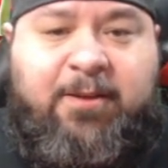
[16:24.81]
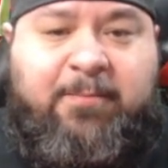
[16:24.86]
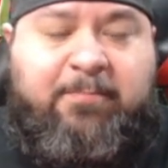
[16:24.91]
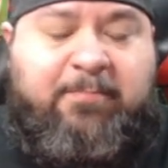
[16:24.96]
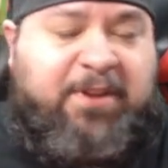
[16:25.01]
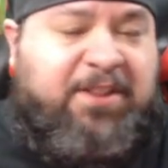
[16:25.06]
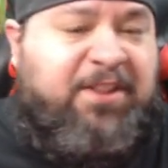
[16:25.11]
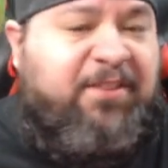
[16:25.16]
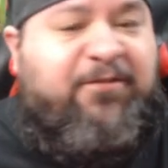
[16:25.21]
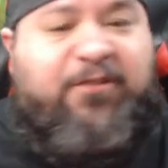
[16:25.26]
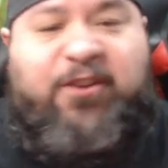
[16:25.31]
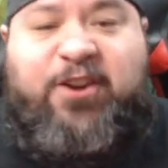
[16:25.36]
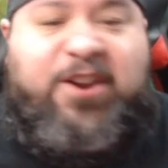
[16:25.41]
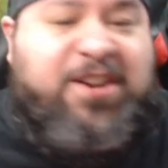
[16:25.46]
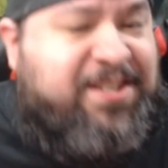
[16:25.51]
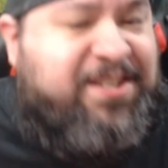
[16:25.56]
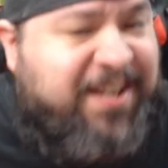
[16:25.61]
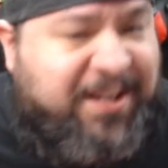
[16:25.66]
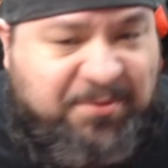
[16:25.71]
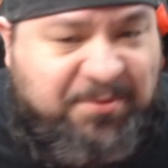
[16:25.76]
but the
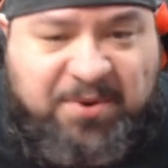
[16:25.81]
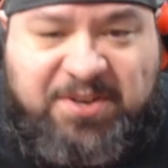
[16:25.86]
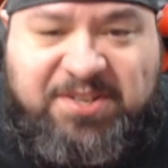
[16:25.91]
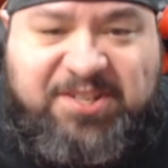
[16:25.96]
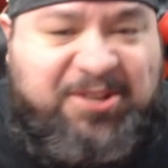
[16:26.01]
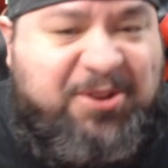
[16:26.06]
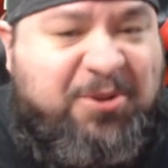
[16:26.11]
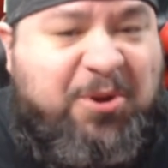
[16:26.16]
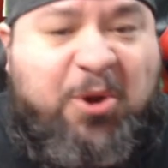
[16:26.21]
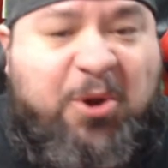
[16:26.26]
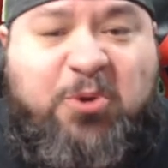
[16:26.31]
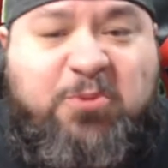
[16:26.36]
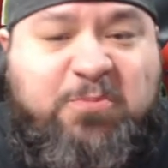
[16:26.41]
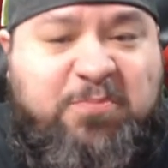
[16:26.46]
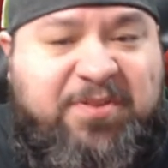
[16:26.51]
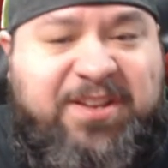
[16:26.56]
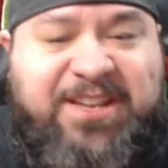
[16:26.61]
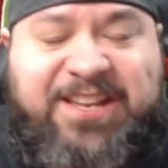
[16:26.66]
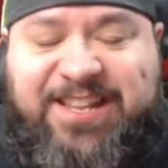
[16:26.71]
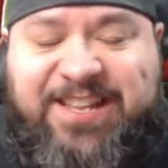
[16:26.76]
first set was so
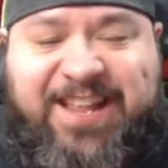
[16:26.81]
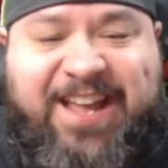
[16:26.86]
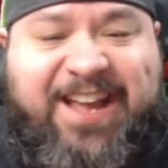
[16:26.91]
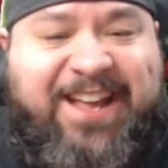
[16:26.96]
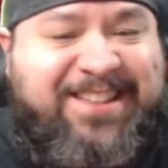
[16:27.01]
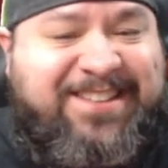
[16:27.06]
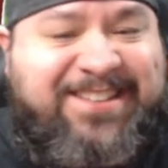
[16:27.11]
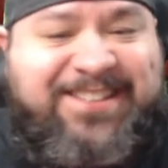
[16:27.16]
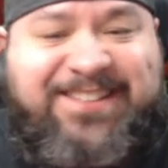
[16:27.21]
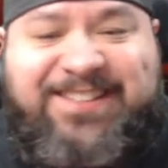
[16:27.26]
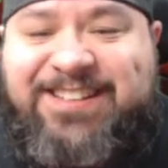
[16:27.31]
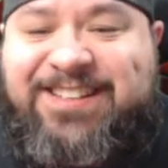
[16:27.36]
OP that